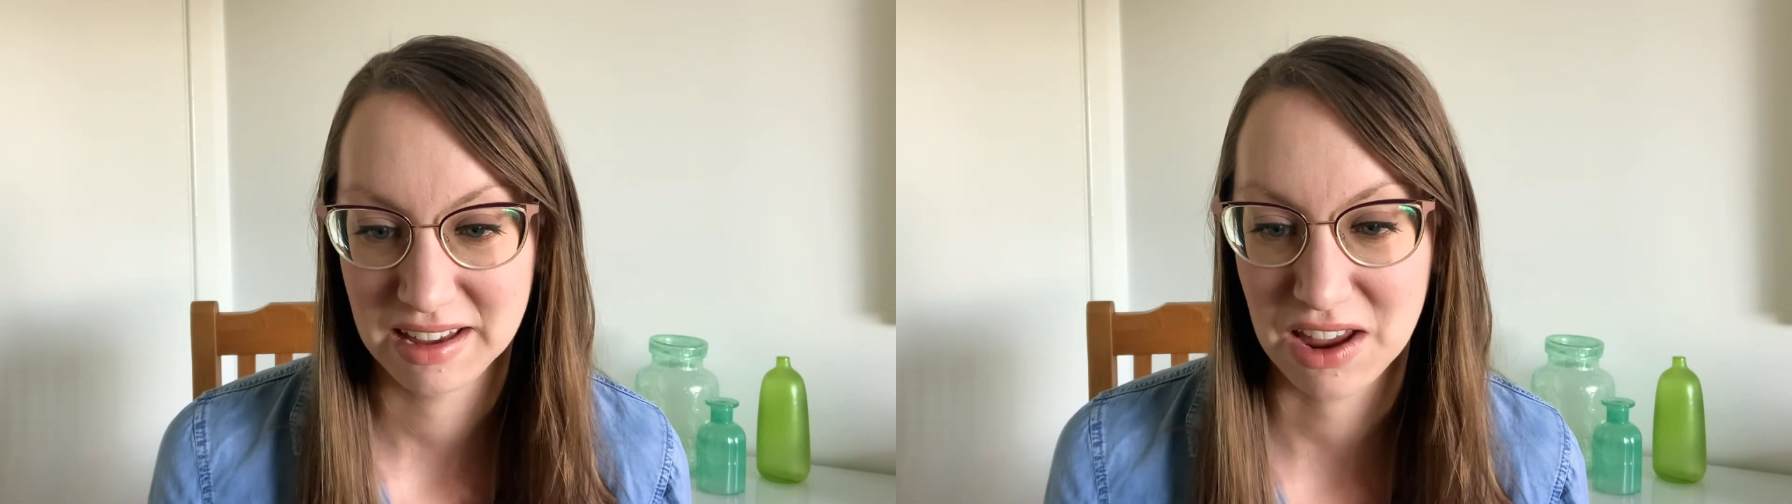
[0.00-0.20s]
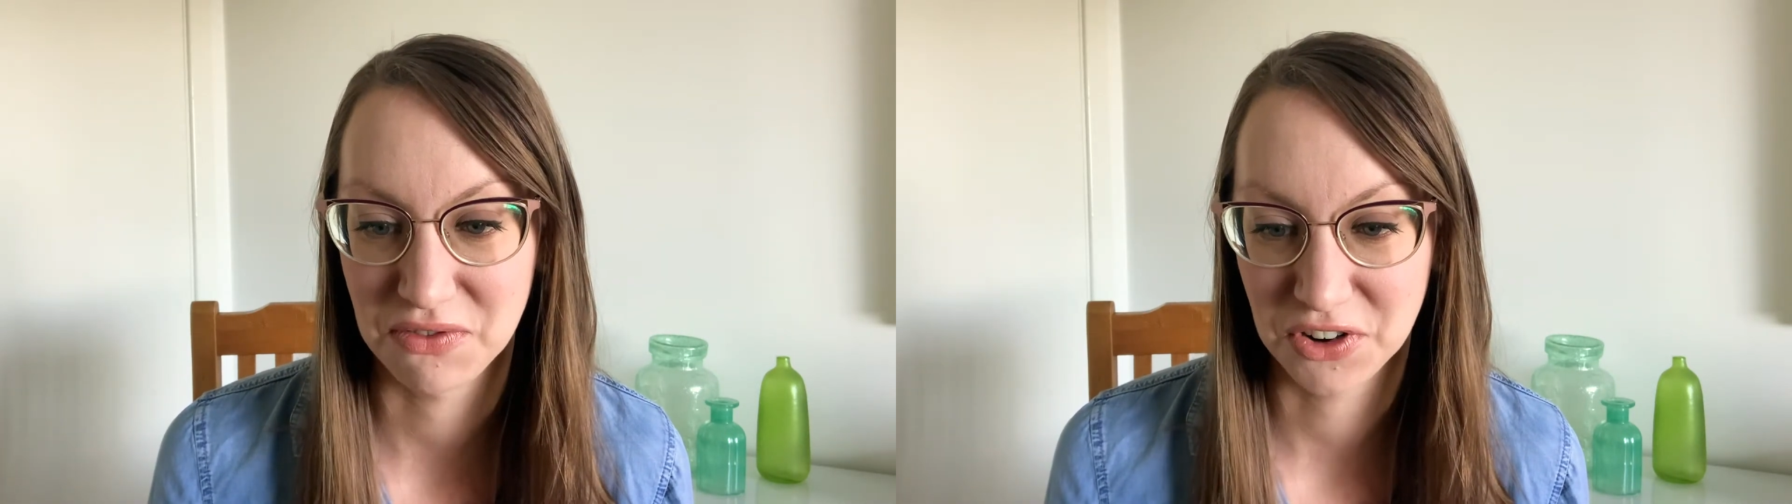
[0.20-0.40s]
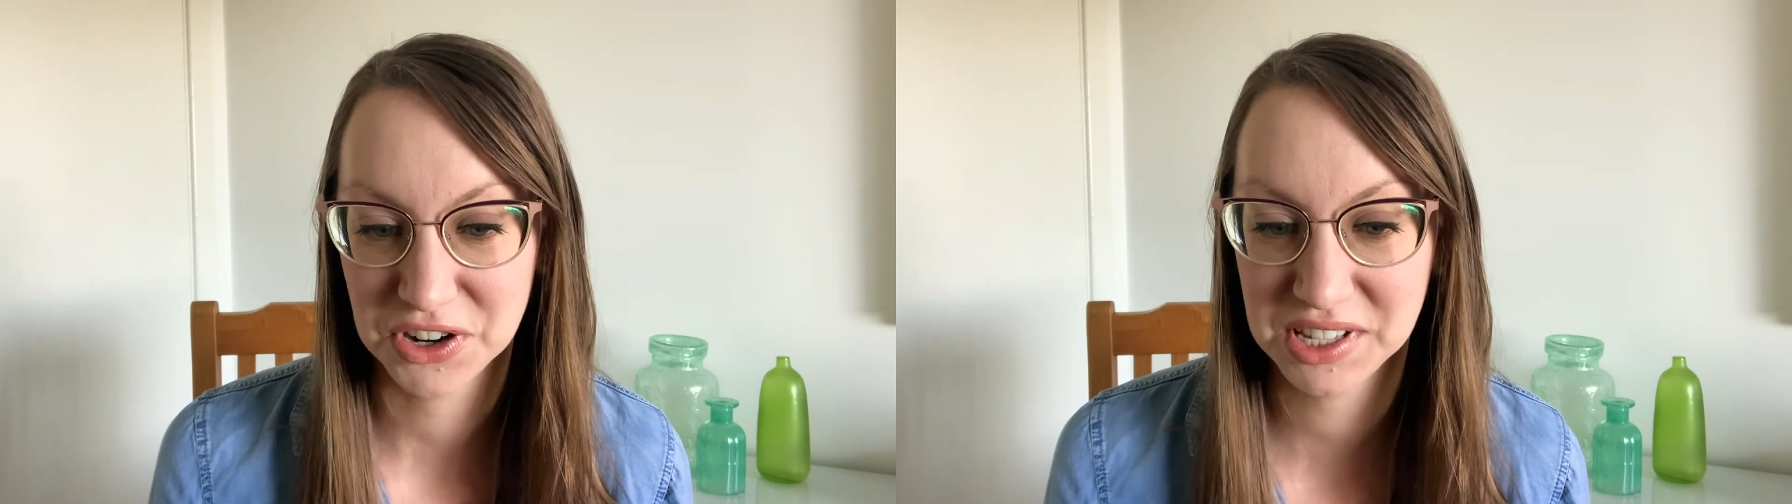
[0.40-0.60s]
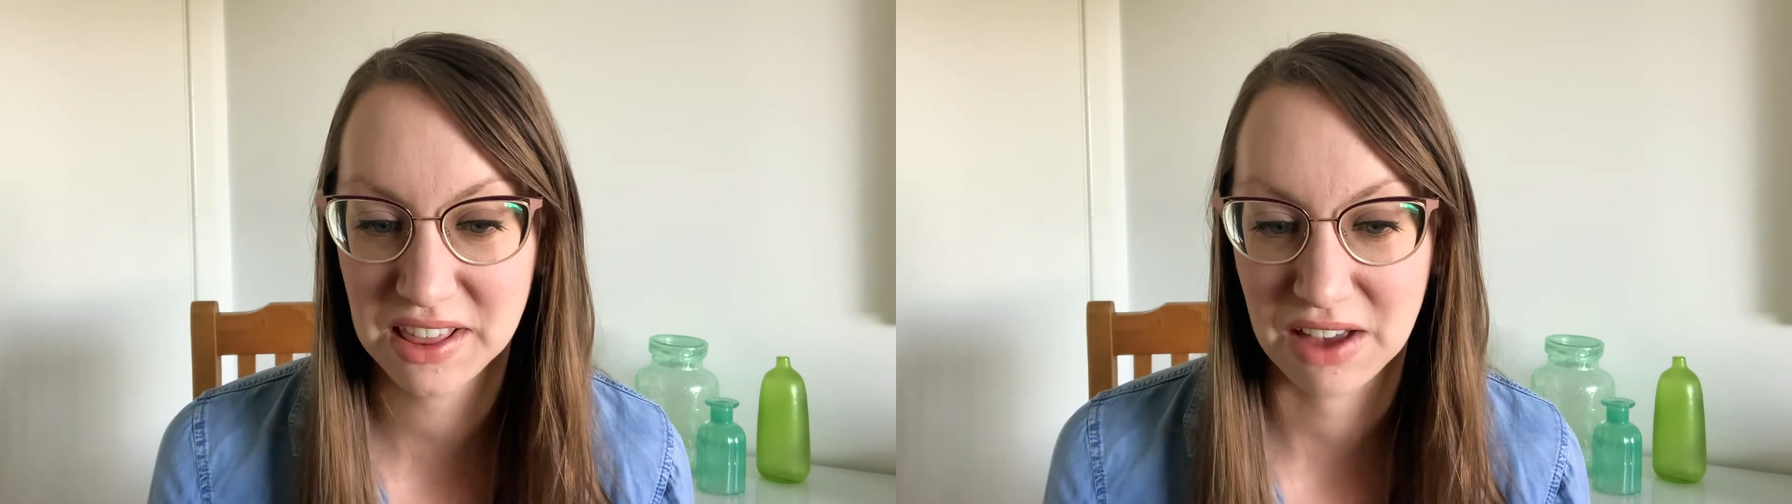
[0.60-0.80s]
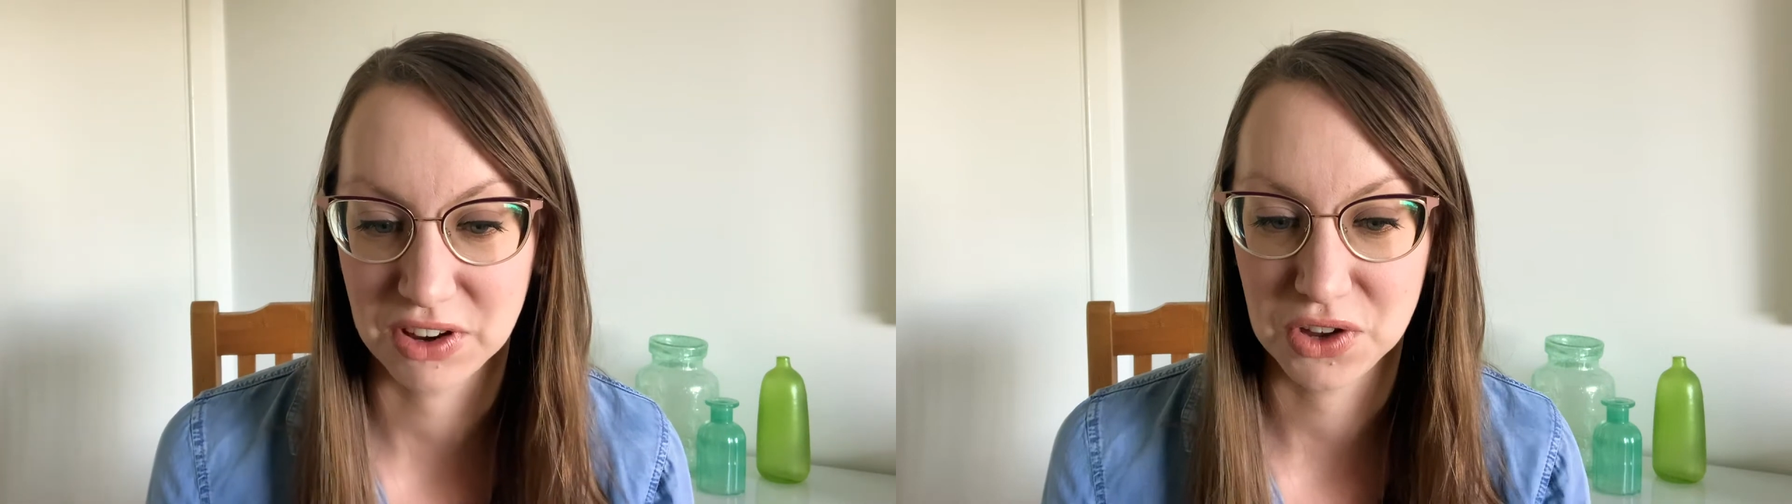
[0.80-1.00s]
In verse
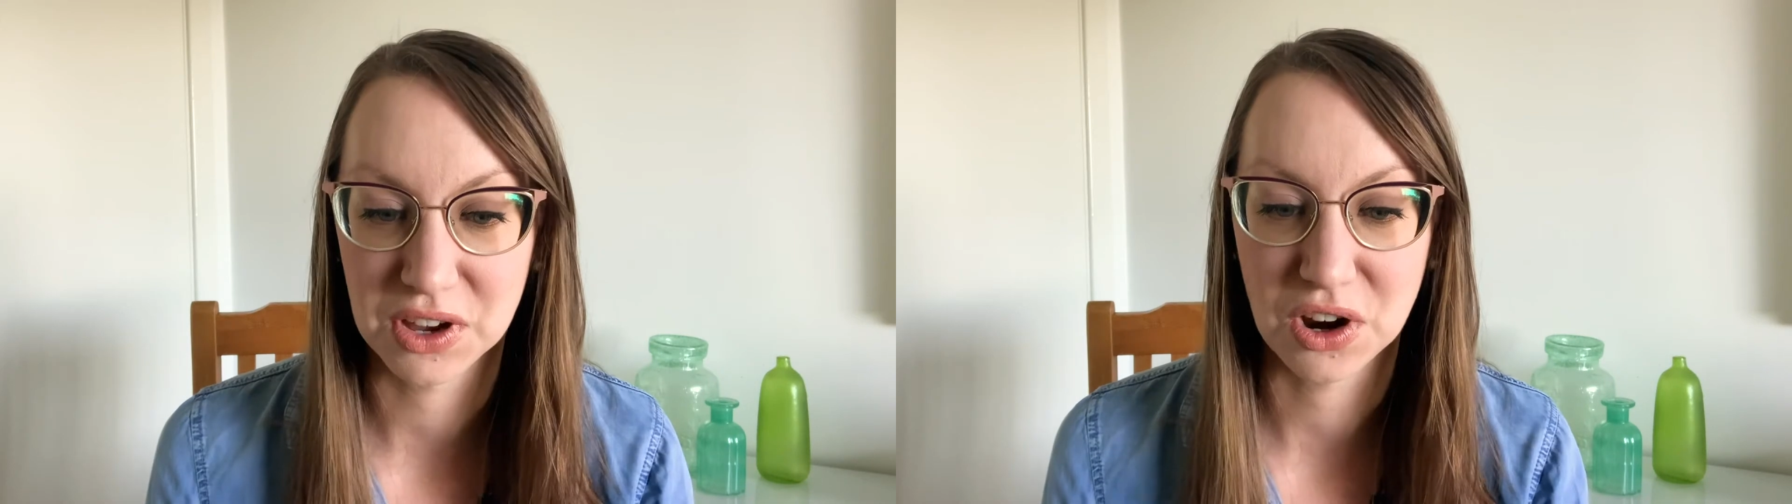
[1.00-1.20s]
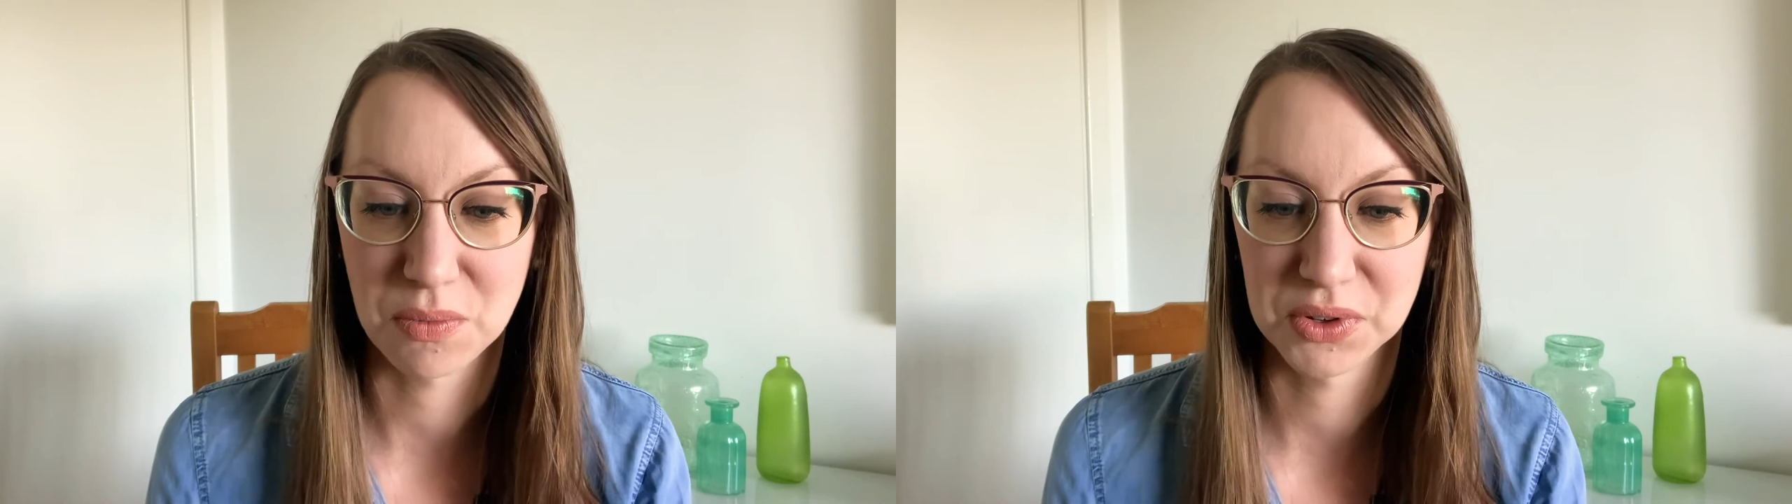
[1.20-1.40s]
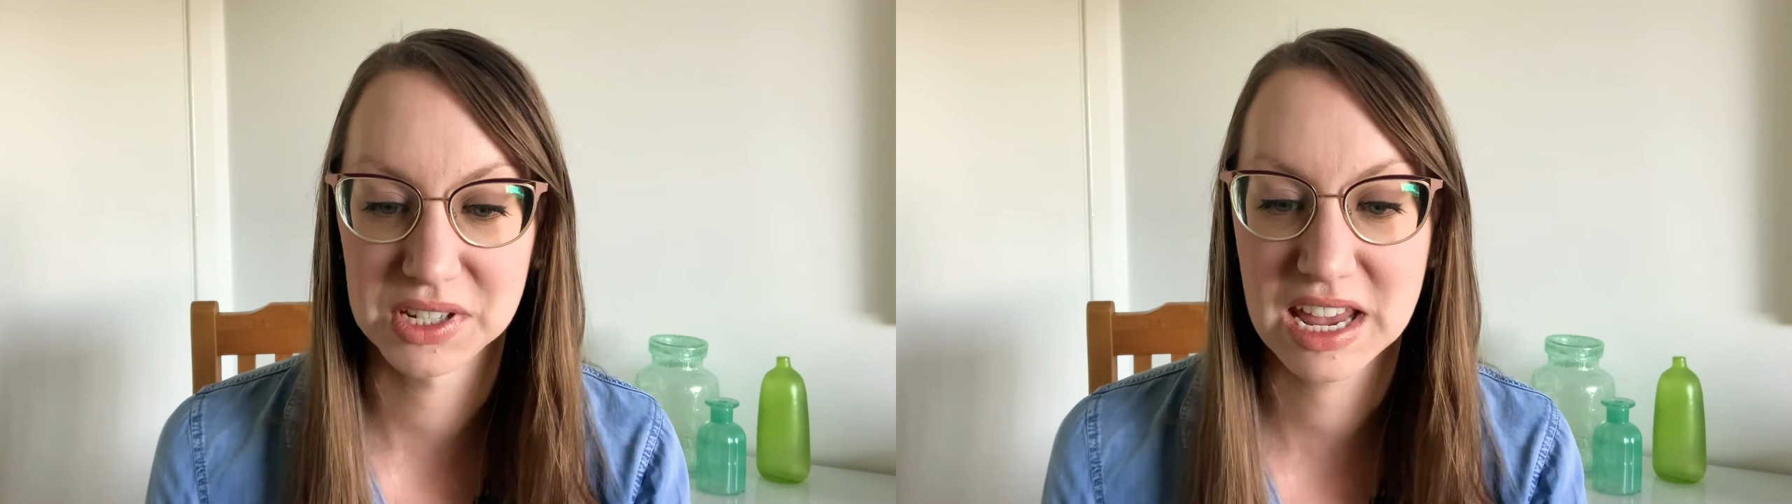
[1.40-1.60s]
11, you can almost